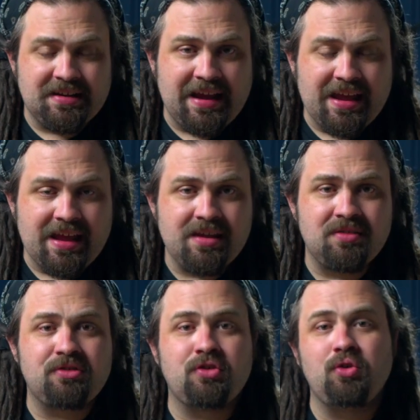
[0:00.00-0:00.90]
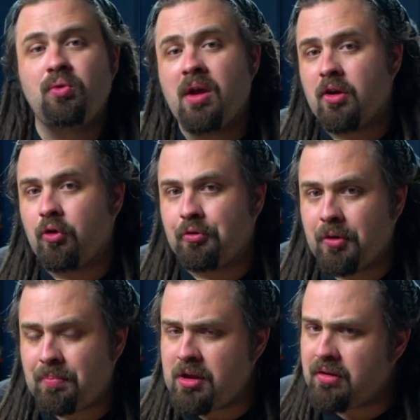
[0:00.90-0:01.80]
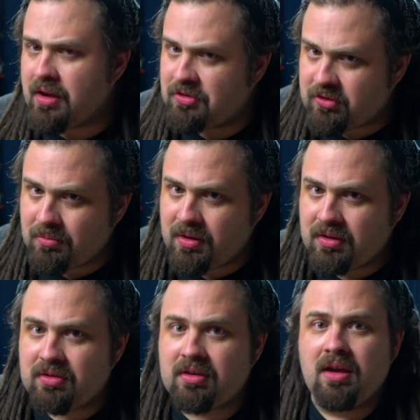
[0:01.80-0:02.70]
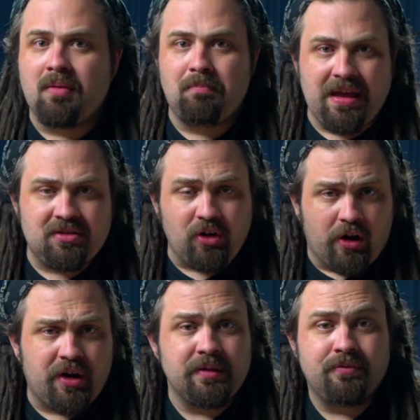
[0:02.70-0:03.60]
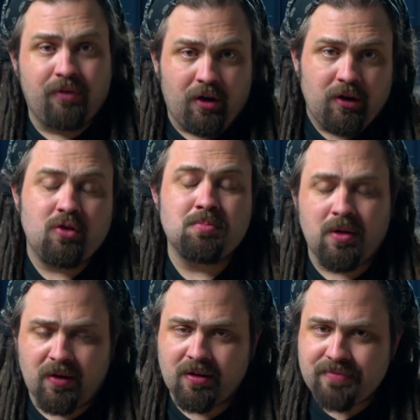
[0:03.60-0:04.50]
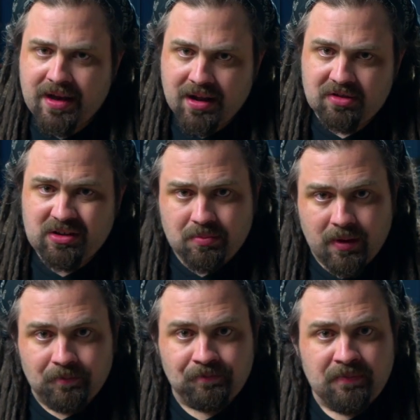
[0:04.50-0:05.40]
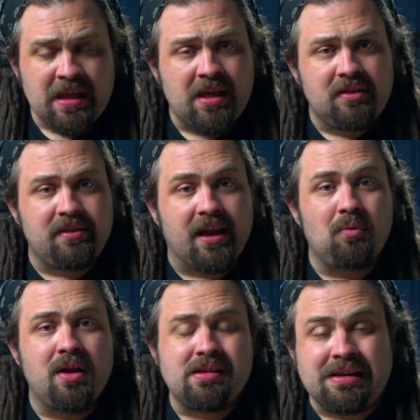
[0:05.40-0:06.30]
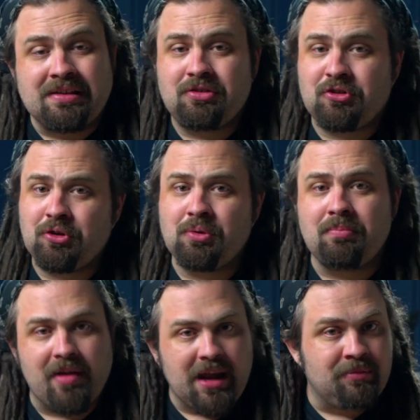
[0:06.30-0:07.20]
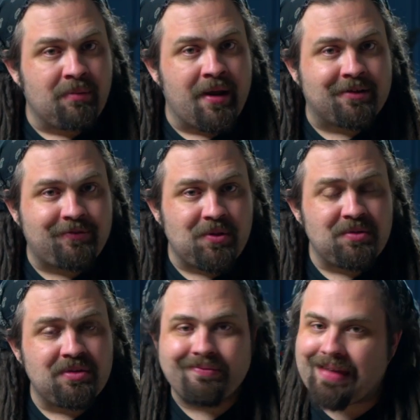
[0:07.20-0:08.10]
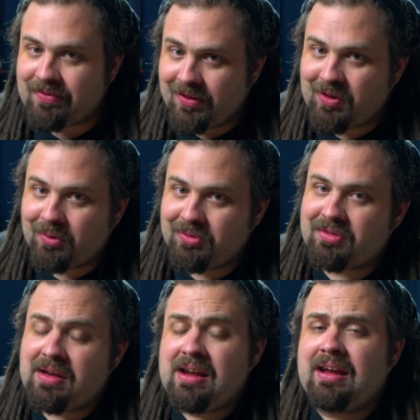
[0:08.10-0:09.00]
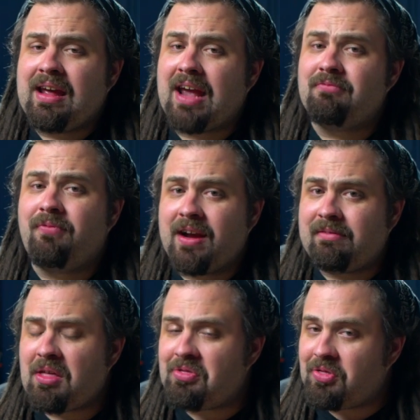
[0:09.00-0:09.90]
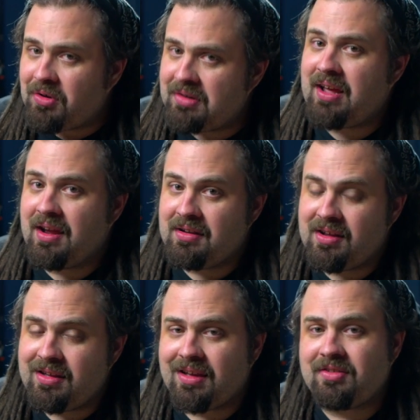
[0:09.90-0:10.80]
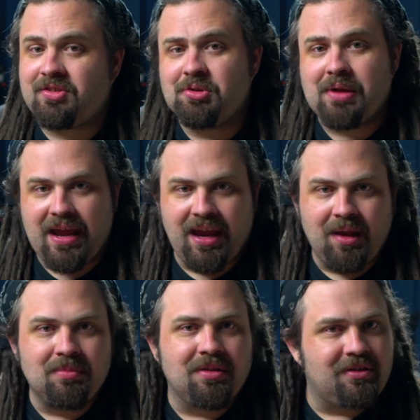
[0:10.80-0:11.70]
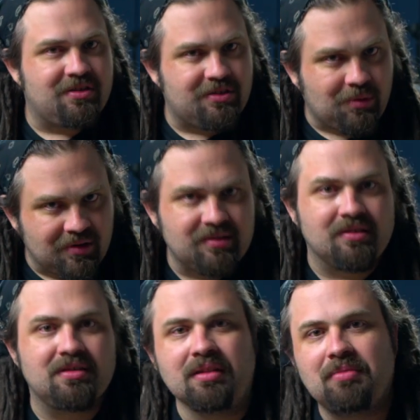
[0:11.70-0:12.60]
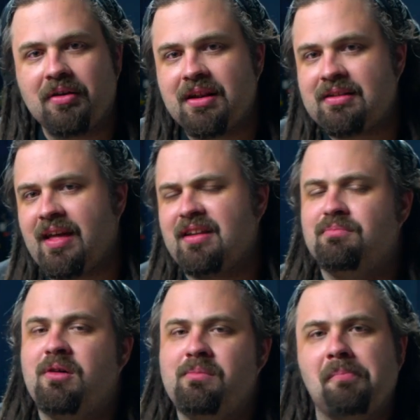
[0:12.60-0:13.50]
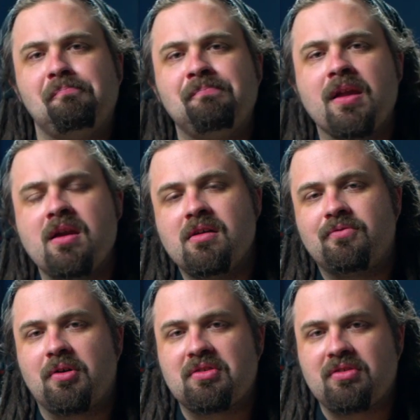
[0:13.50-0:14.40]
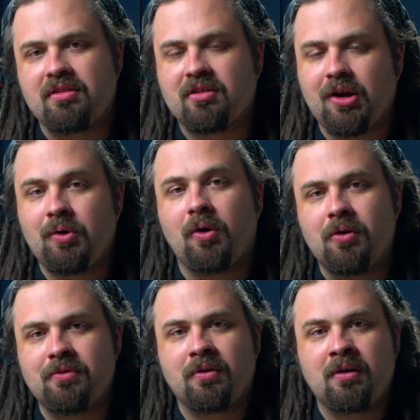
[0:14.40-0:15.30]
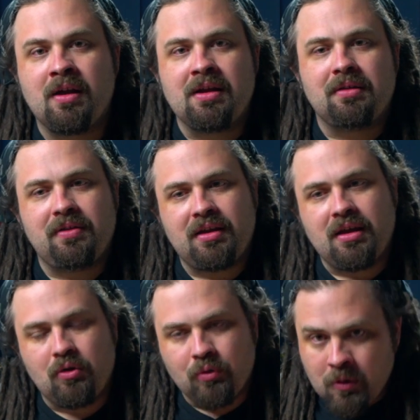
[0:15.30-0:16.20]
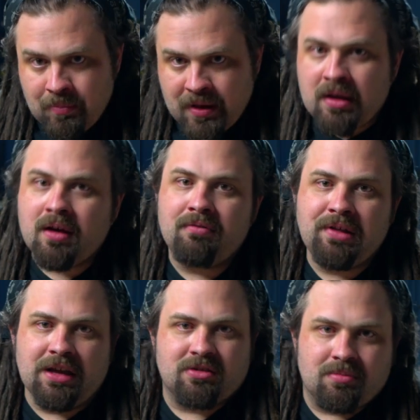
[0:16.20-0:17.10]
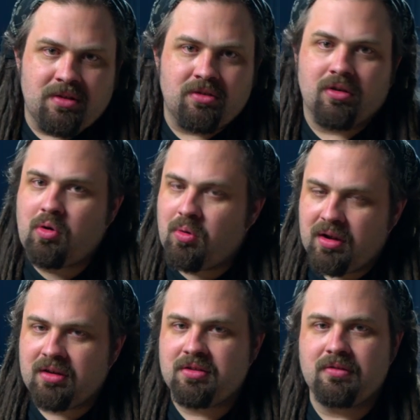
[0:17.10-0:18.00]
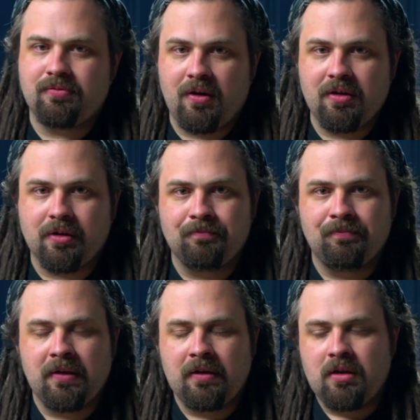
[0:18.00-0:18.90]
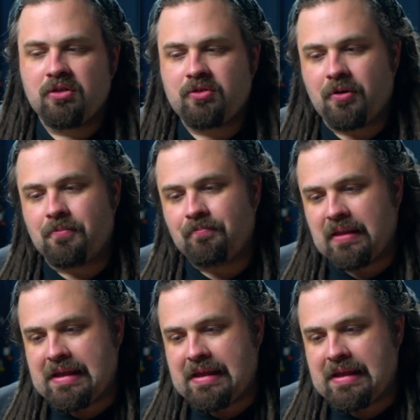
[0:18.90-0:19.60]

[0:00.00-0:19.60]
today is to group your instruments based on the volume of that instrument. Second one is to aim the microphones and the nulls. And finally, the third technique is to aim the sources. And I'll get to that in a moment. First, let's go over the grouping of the instruments according to their volume. So,